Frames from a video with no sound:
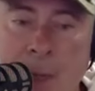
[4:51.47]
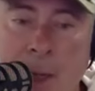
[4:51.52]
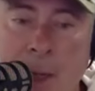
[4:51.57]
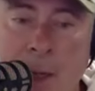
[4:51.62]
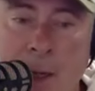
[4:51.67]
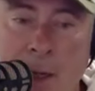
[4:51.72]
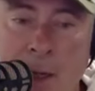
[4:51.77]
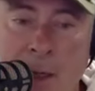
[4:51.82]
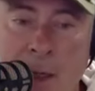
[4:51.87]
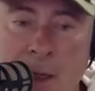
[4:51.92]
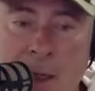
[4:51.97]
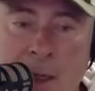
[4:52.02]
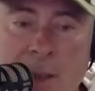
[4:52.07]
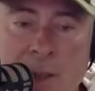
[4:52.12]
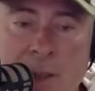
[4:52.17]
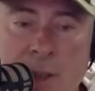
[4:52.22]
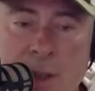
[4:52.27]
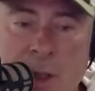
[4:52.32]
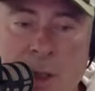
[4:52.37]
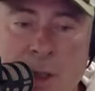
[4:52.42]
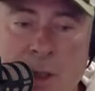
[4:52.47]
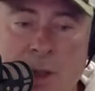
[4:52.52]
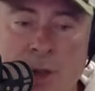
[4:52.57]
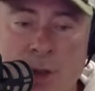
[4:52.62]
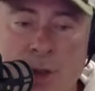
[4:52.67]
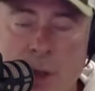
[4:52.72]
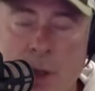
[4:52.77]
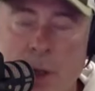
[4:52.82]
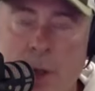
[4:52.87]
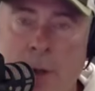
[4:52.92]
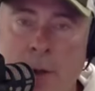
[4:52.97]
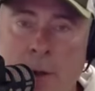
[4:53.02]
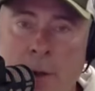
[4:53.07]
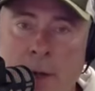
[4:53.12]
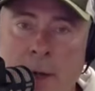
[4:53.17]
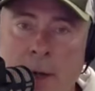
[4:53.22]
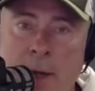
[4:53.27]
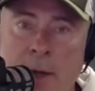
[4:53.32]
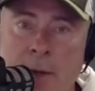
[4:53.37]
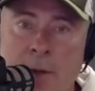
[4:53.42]
And he's just
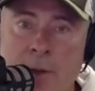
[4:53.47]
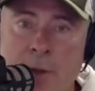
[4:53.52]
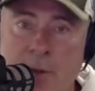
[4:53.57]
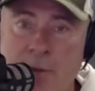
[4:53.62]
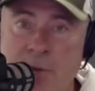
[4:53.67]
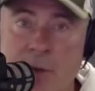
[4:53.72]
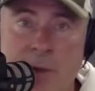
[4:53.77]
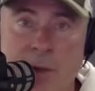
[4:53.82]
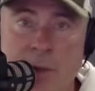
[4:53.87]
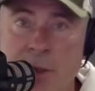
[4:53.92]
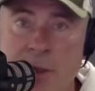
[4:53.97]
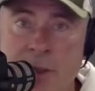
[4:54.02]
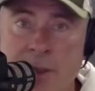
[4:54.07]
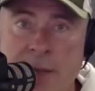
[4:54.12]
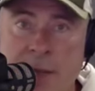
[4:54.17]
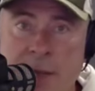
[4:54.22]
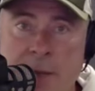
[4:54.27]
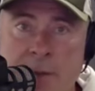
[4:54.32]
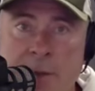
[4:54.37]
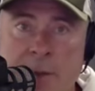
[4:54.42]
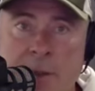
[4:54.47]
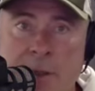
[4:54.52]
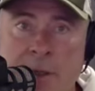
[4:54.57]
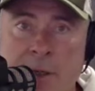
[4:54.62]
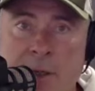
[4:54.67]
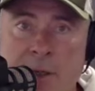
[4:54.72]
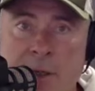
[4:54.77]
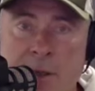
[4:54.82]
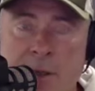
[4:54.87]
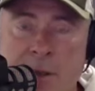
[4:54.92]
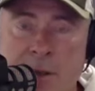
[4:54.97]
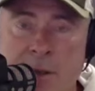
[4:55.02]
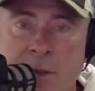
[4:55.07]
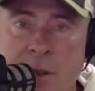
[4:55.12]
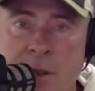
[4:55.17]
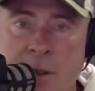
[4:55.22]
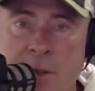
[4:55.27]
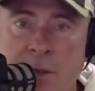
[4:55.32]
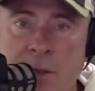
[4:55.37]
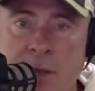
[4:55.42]
shown how diversely talented he is to think
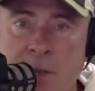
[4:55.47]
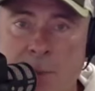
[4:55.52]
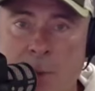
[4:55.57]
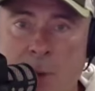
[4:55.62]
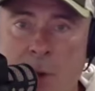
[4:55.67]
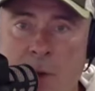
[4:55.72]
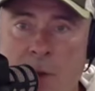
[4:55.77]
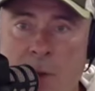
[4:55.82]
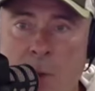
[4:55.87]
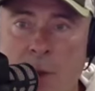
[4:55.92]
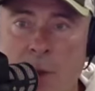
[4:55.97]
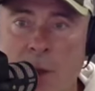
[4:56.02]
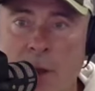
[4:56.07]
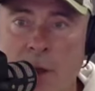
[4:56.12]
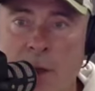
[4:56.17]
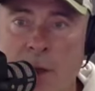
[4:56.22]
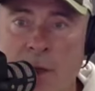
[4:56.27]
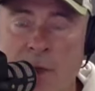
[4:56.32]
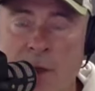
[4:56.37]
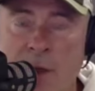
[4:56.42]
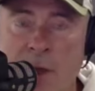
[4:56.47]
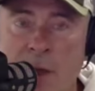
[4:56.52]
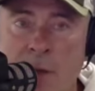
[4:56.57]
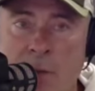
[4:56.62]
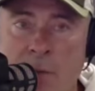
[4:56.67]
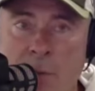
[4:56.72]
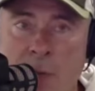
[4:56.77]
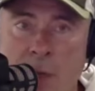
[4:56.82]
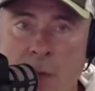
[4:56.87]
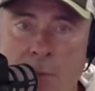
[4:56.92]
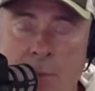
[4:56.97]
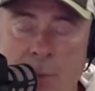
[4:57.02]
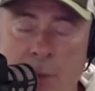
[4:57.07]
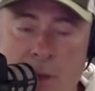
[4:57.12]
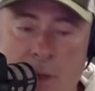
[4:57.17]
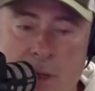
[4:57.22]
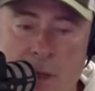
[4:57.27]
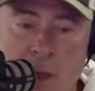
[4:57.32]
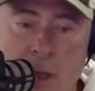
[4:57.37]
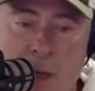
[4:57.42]
that he could step behind the wheel of that thing and
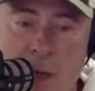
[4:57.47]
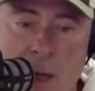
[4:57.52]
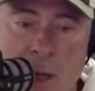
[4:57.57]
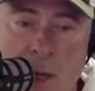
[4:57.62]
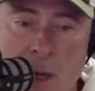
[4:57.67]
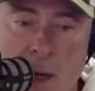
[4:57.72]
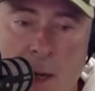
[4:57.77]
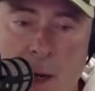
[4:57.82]
be,